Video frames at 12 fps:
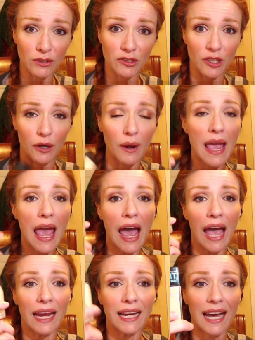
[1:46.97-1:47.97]
So
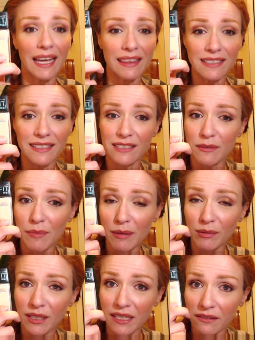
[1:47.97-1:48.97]
I got, this is the
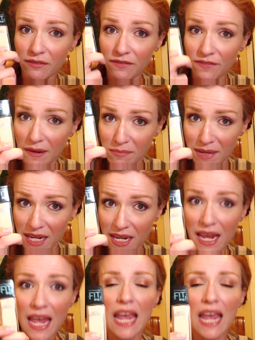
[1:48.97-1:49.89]
Maybelline Fit Me